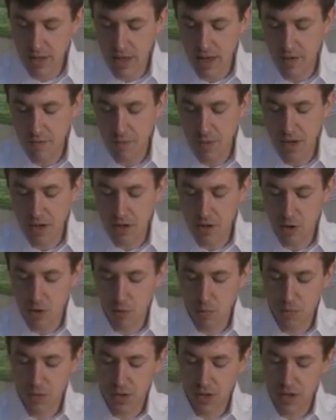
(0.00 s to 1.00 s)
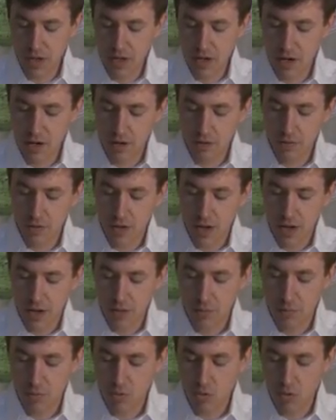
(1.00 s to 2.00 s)
I've made an opening here that I
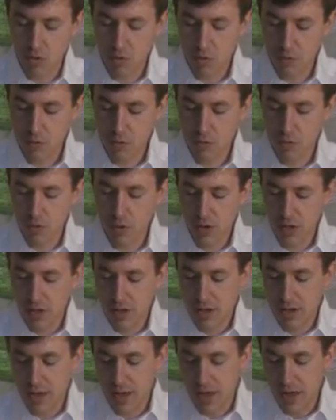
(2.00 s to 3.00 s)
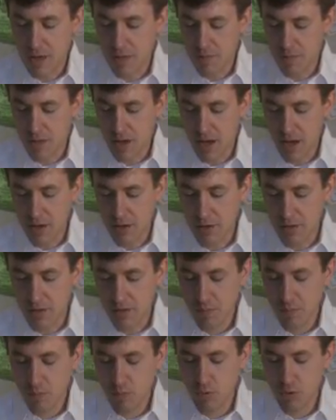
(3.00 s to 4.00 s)
can pour through, and by
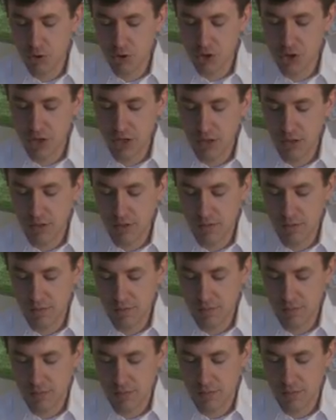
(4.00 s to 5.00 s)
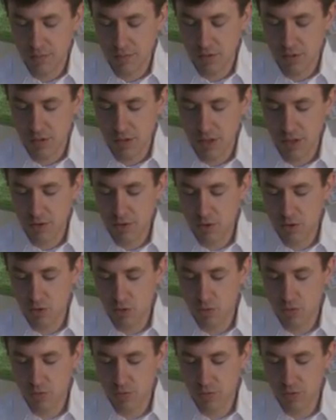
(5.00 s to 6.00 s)
pushing the lid
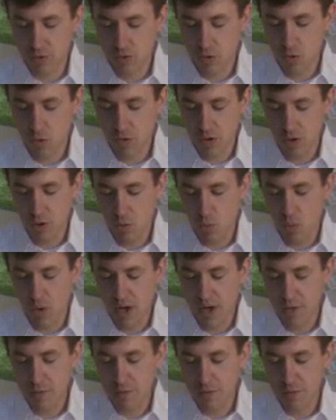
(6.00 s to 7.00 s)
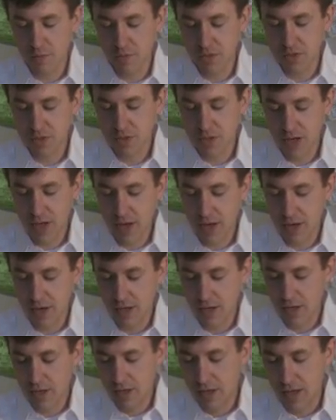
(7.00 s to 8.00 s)
away from this side
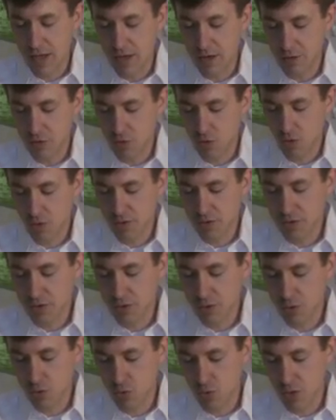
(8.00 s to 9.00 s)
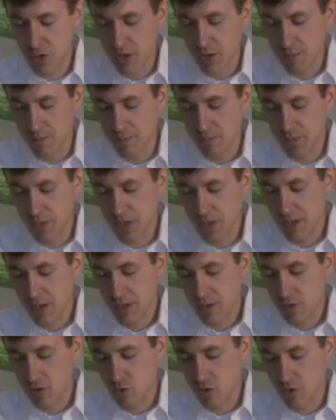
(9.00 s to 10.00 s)
and towards this rim,
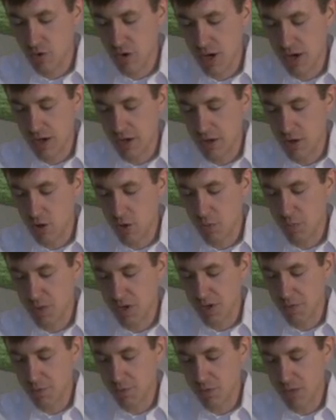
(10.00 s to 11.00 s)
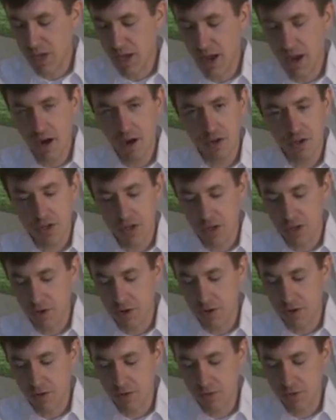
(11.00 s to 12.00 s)
you create an opening for the air to
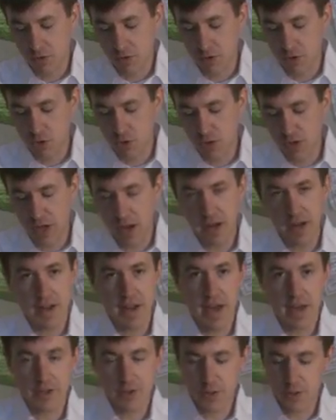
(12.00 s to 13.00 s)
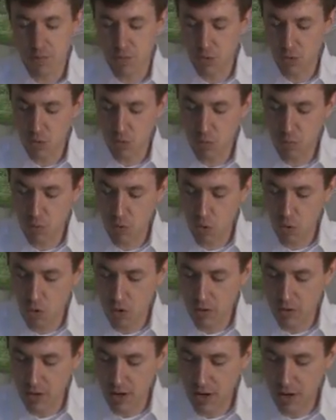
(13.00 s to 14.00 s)
enter so that you got a nice smooth
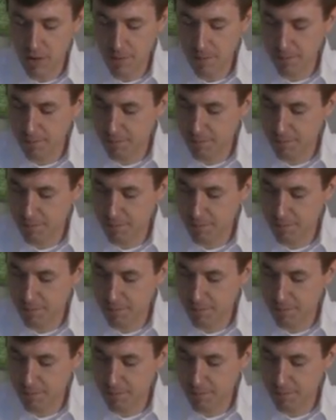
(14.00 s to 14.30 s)
pour there.